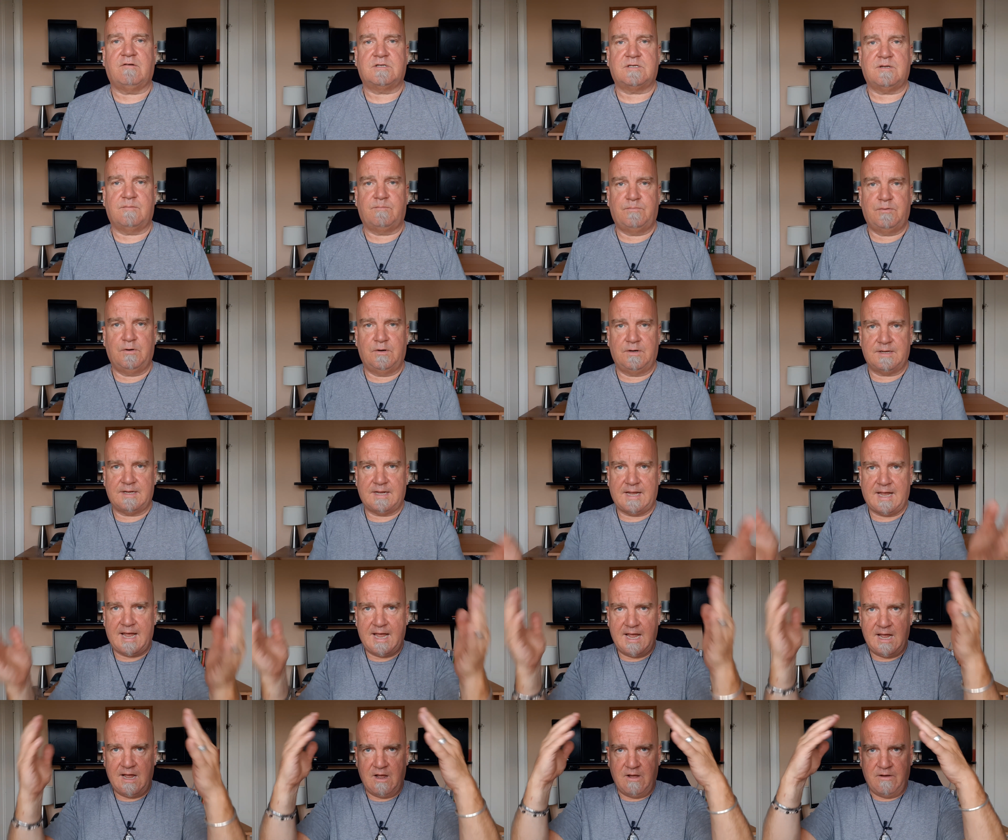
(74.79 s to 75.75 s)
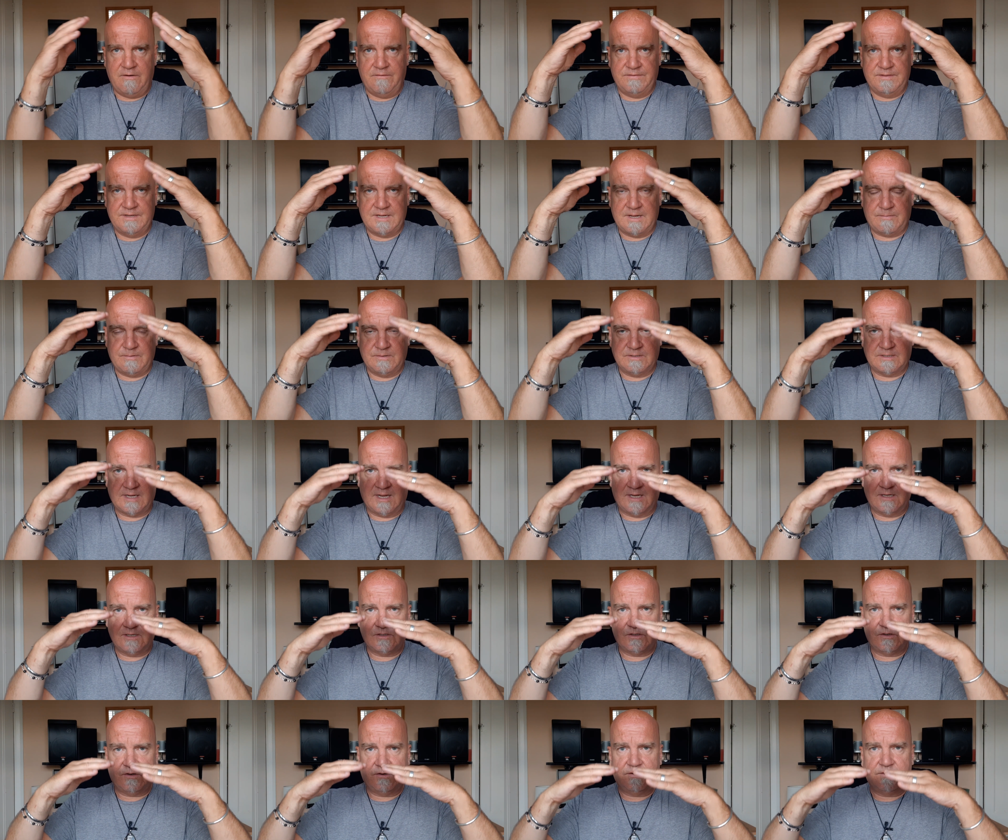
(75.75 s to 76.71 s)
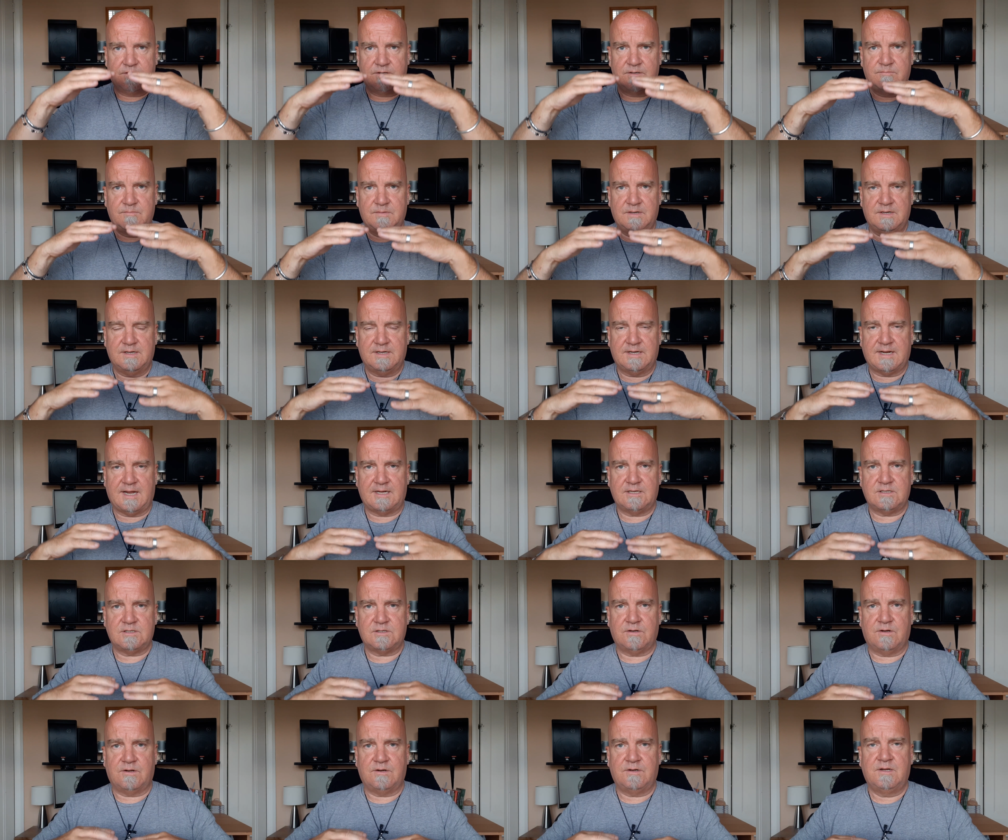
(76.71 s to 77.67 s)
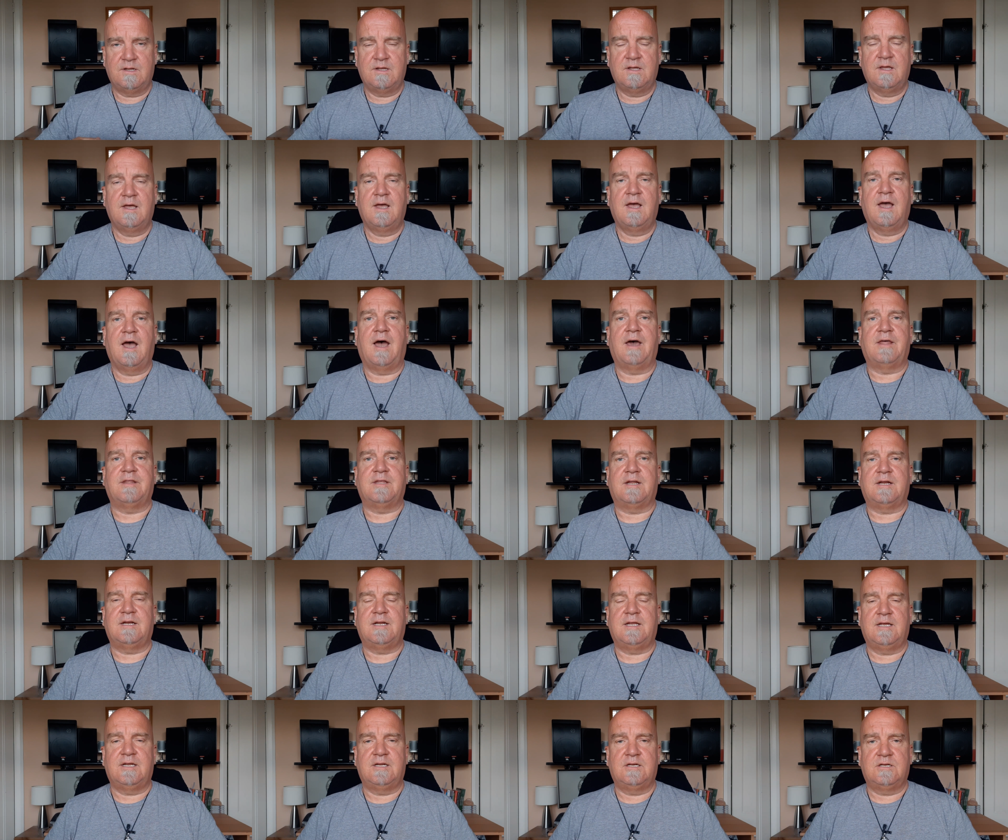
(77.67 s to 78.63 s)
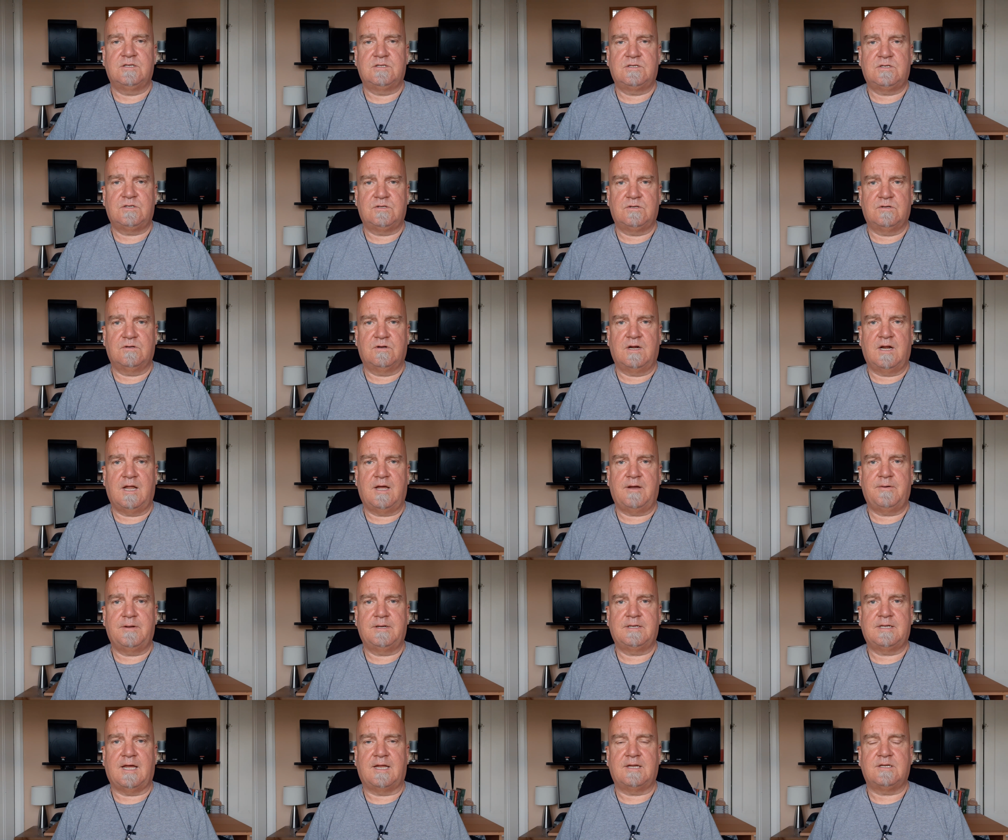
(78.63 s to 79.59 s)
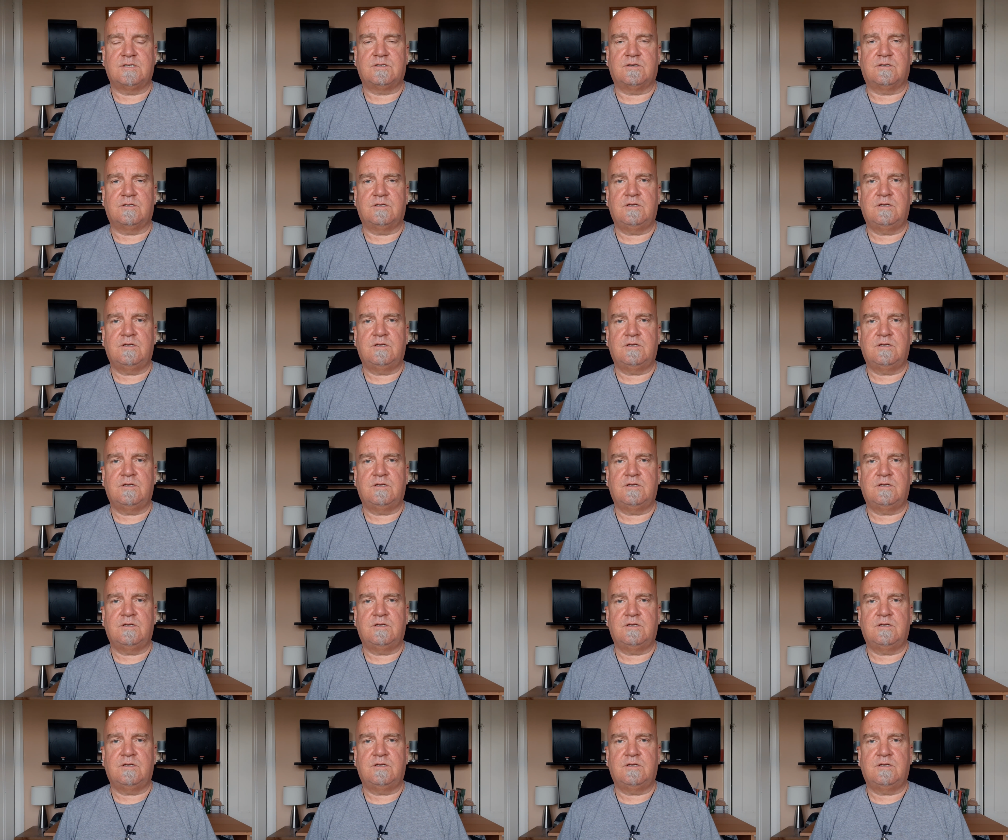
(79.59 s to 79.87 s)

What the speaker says: So pulling it out of the upper Danjon, the middle Danjon, and then into your lower Danjon.